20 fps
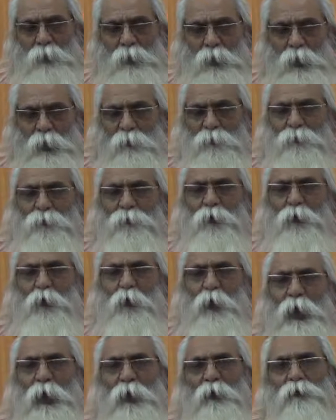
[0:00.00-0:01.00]
If
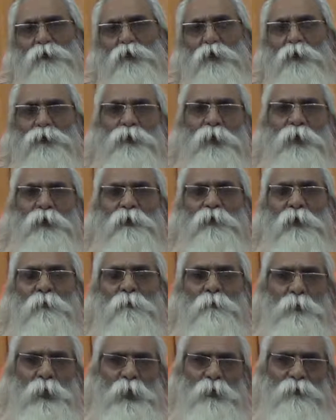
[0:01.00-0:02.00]
you are chosen
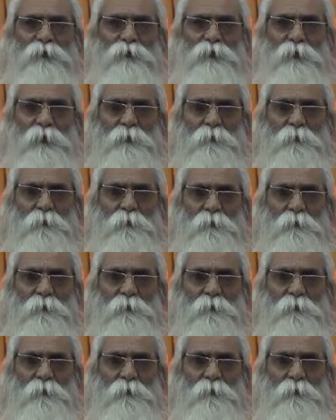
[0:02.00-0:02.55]
some master,